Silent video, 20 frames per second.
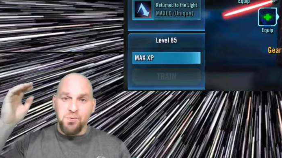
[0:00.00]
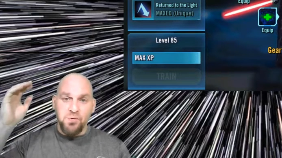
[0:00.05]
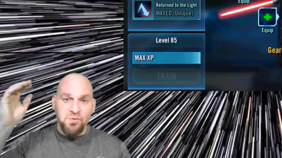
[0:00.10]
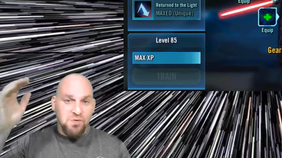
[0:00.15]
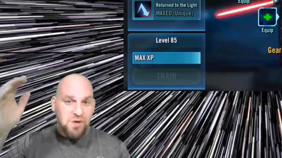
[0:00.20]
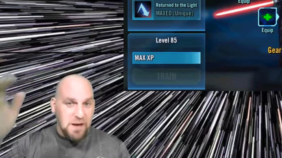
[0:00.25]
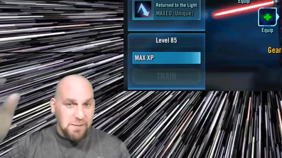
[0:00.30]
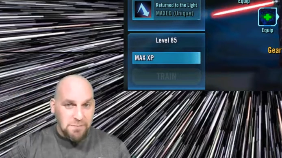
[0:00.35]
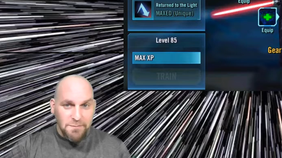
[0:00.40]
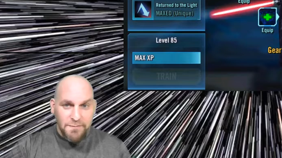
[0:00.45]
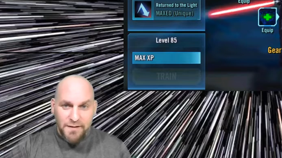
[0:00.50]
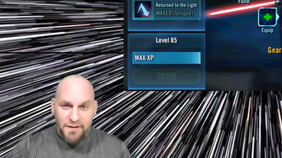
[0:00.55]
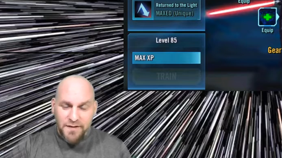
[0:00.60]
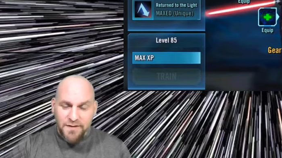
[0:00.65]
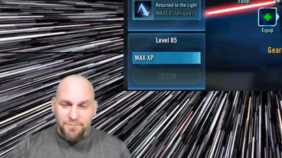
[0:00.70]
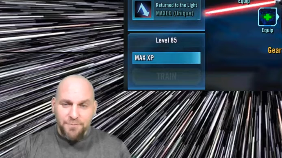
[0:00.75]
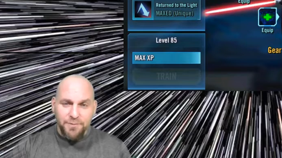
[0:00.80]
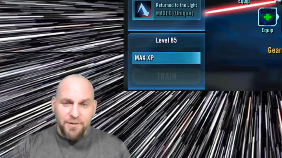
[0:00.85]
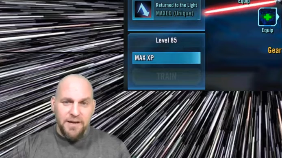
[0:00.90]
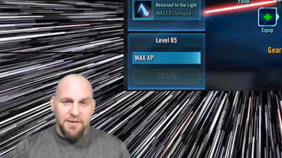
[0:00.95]
probably
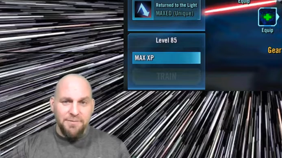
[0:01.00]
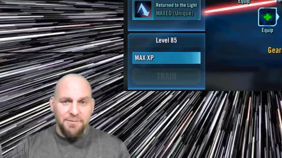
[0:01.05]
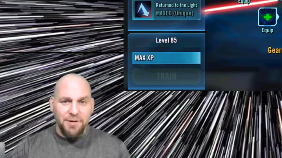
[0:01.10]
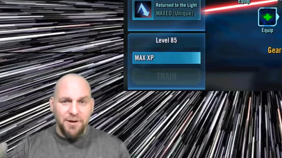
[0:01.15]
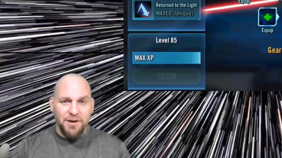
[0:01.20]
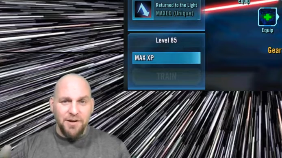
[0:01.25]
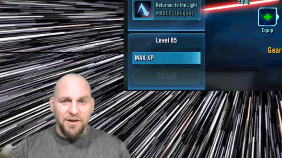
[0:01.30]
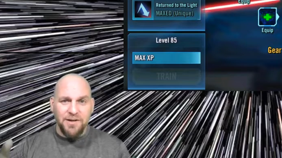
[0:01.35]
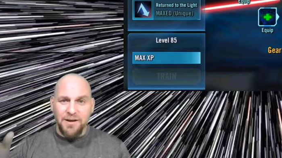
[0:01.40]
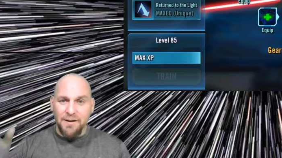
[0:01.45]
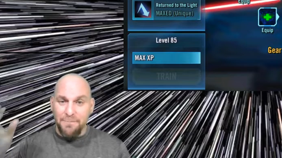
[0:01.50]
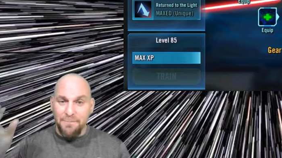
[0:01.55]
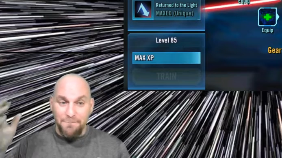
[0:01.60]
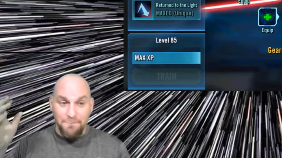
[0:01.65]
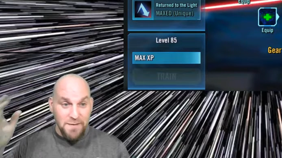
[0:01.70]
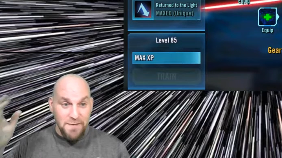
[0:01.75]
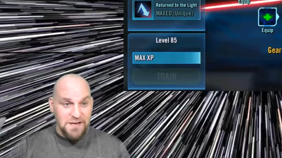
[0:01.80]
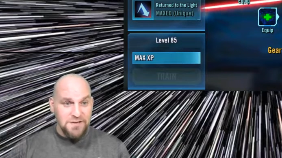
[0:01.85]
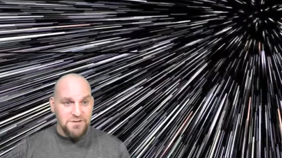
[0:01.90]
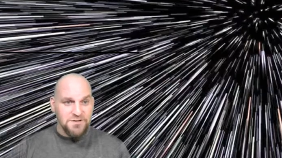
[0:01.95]
going to play a
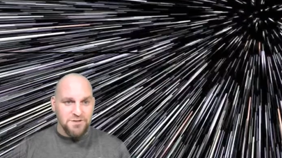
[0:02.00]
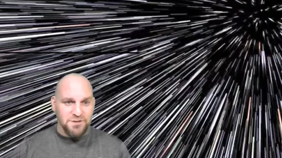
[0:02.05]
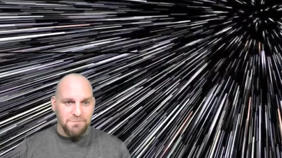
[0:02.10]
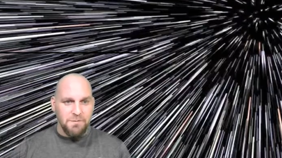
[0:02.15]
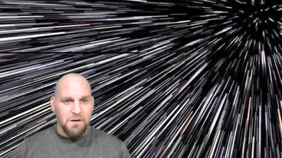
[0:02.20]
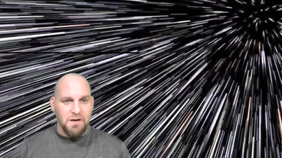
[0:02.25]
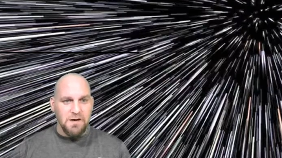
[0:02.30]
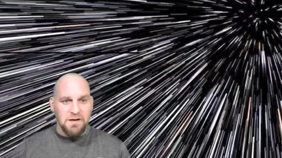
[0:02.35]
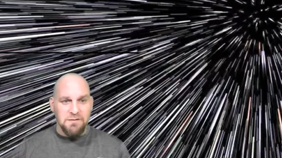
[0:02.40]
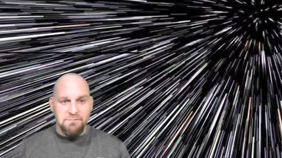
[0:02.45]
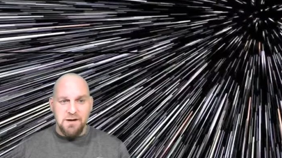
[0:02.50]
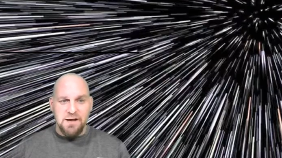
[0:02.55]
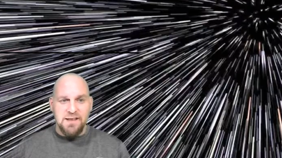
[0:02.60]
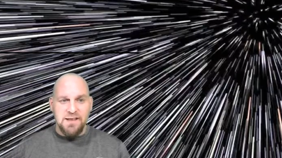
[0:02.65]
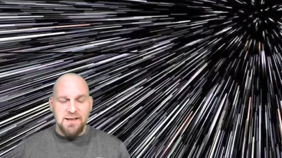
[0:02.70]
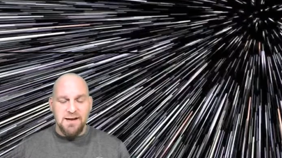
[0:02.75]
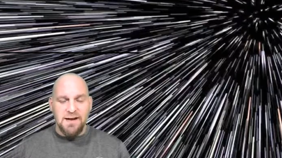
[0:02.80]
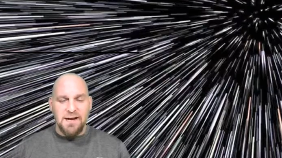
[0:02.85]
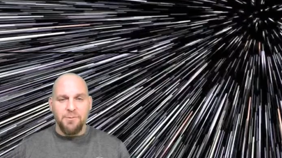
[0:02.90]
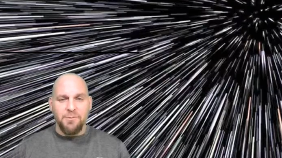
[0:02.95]
major part
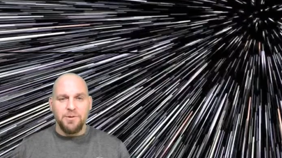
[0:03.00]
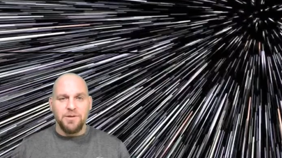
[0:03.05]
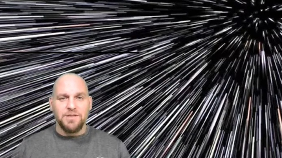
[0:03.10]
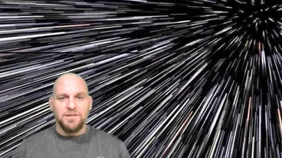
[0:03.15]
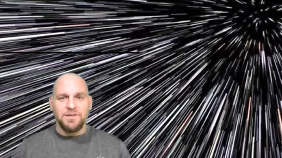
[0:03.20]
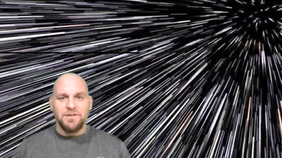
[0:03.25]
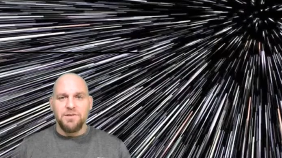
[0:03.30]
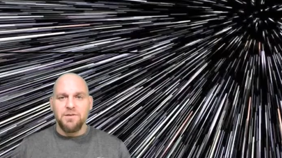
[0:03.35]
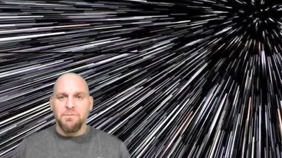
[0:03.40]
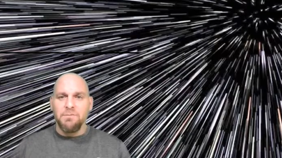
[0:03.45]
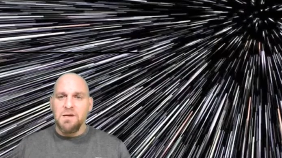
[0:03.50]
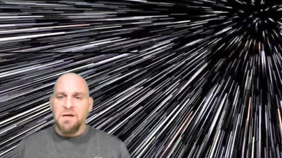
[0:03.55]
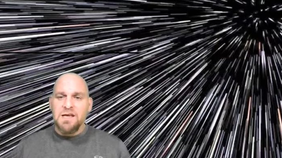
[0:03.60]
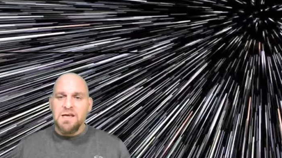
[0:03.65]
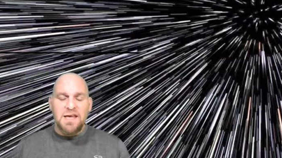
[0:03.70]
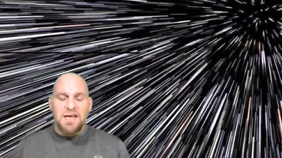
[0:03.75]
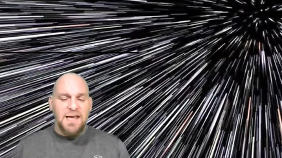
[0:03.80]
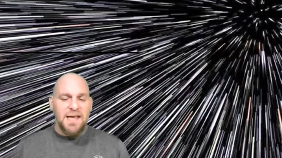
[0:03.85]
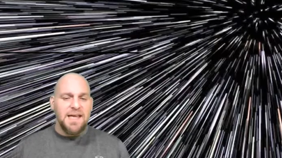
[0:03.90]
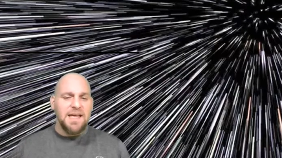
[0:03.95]
that I would assume
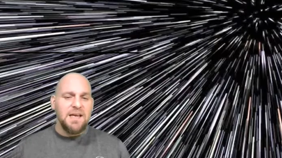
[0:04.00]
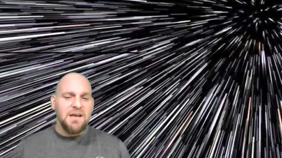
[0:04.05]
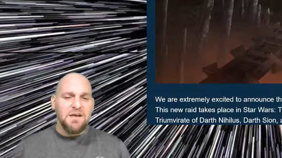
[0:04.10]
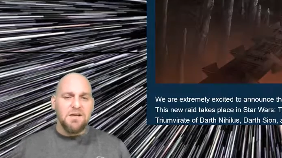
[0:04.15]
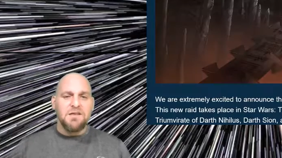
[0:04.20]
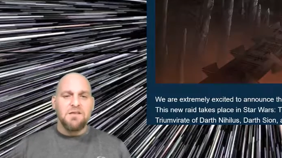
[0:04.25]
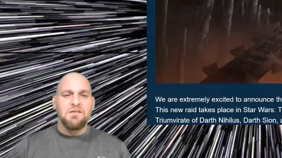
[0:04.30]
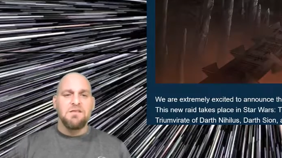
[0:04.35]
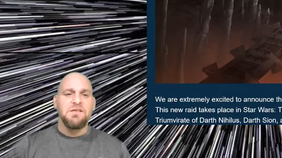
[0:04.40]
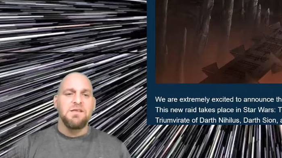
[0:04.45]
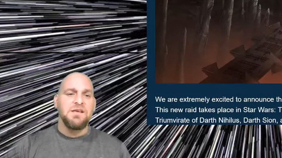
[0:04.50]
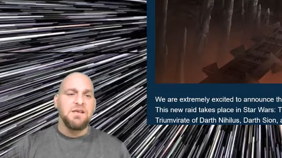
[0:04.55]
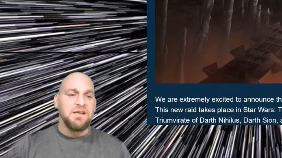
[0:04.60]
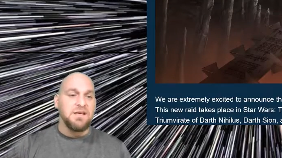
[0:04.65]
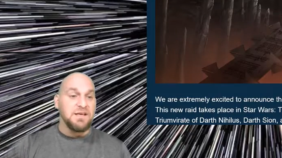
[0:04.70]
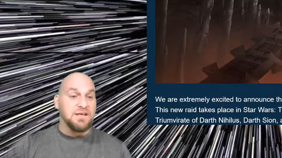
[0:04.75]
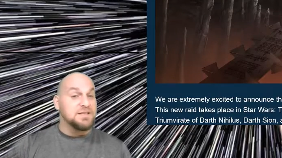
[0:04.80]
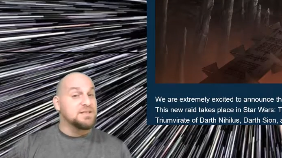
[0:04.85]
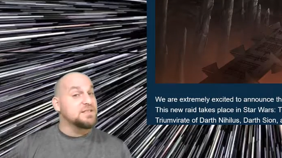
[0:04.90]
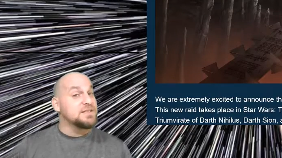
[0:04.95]
in
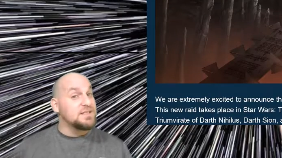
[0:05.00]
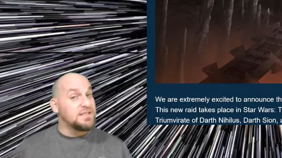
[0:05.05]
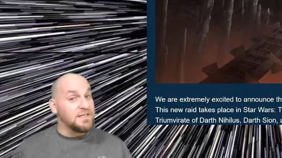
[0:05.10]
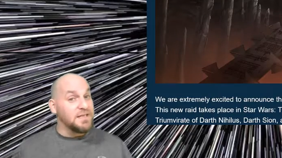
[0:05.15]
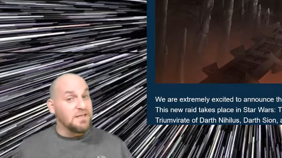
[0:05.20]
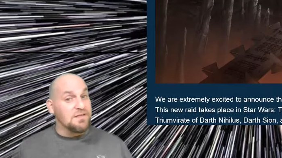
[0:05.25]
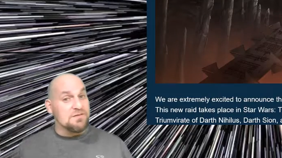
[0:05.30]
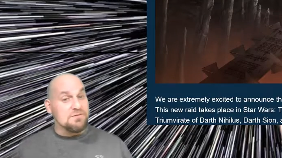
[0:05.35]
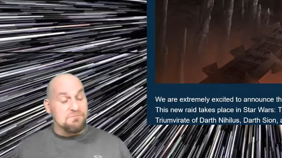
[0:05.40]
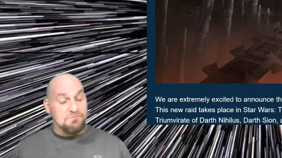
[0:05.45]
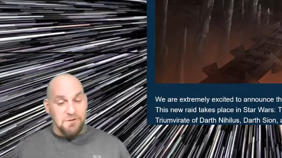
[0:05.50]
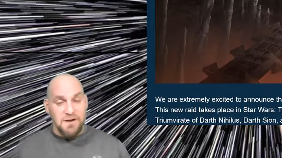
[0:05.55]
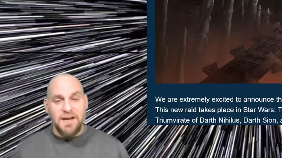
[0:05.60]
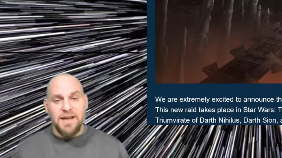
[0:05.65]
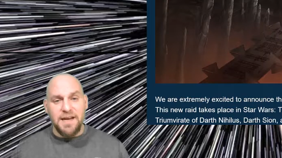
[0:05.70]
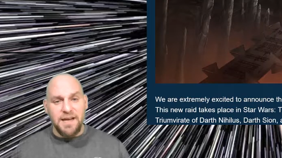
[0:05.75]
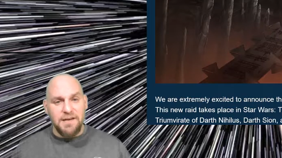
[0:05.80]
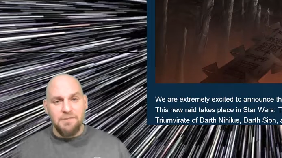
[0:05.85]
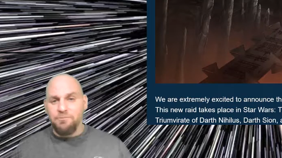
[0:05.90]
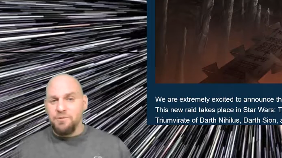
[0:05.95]
the Sith
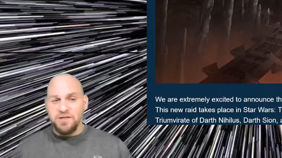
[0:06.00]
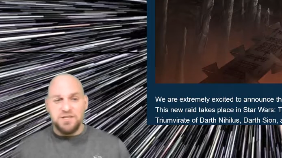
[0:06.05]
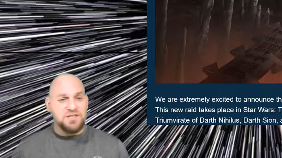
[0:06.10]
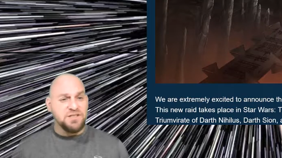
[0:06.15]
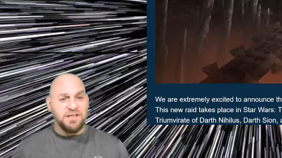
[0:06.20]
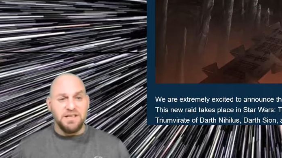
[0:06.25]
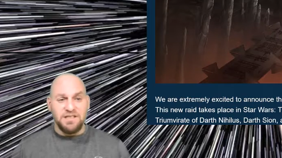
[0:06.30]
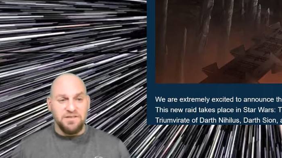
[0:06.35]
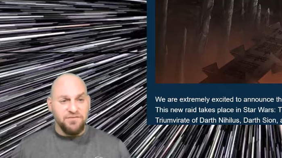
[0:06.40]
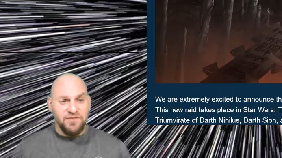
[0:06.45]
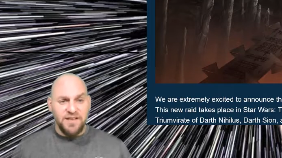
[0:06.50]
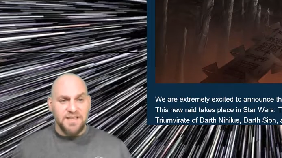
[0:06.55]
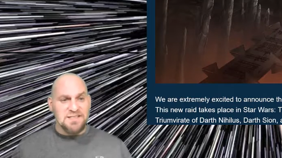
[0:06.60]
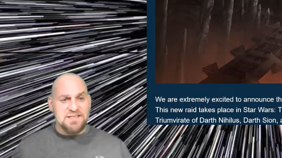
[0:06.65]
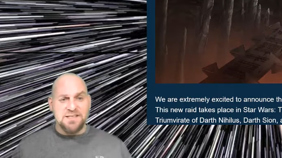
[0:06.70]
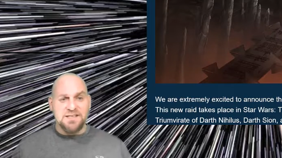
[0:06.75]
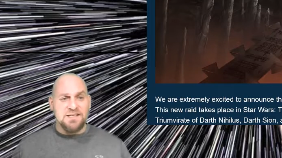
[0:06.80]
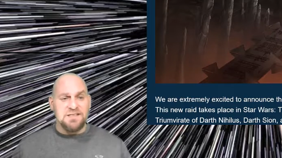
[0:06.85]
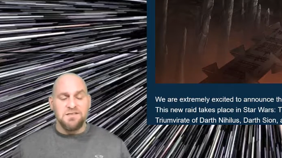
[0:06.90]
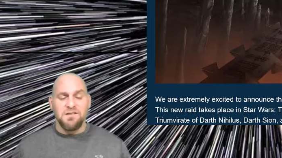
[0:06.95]
raid, which, let's
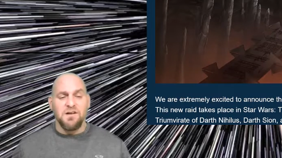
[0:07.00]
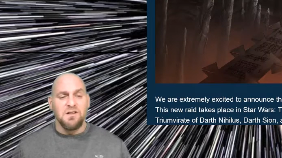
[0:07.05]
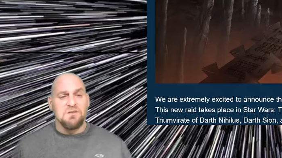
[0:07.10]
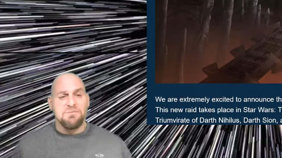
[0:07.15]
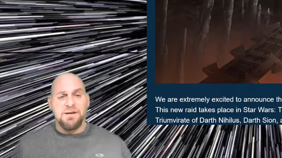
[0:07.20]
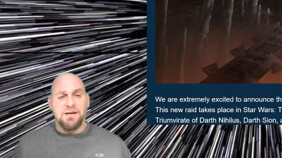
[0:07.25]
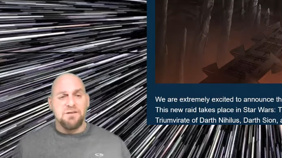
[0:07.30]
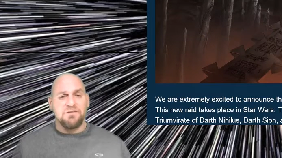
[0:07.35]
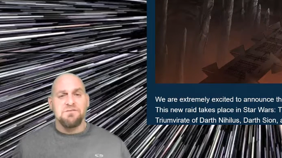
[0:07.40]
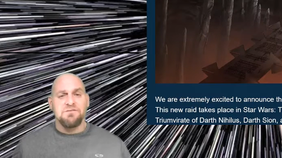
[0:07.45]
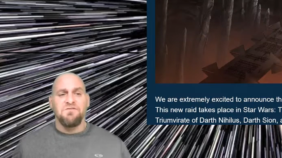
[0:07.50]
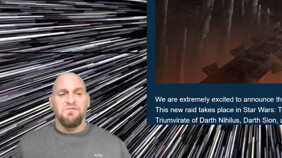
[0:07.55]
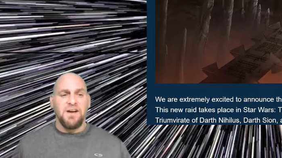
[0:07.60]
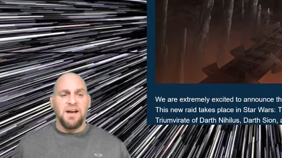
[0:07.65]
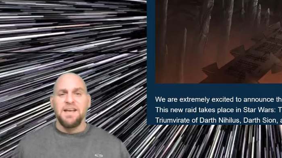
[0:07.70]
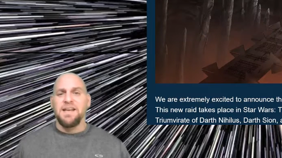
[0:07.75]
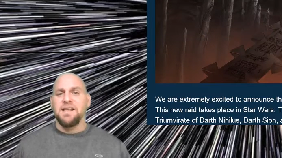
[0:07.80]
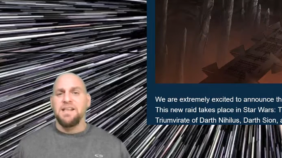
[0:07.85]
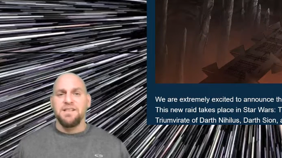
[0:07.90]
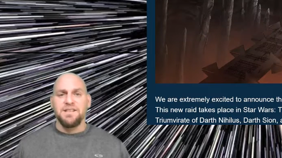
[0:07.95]
face it, is all about
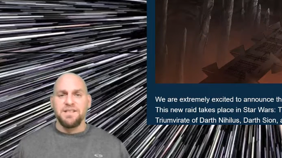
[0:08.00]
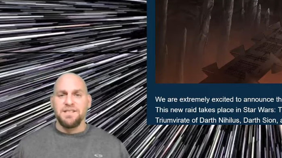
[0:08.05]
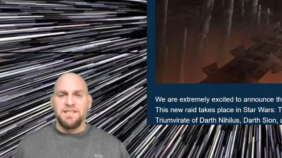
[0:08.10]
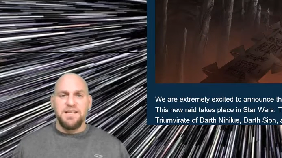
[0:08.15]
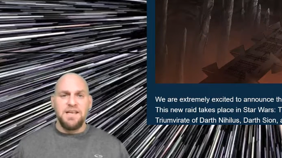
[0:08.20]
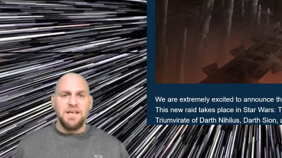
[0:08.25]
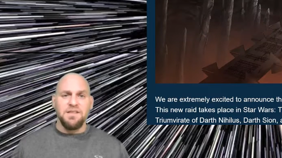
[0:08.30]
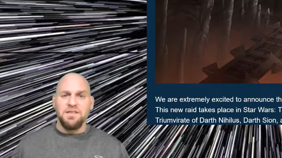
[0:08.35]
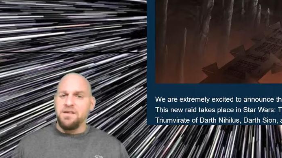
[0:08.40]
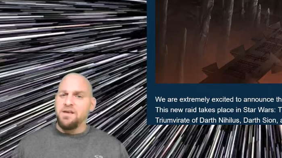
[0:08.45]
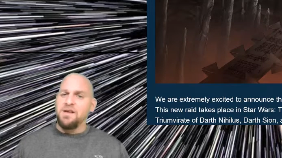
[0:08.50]
fighting the Sith.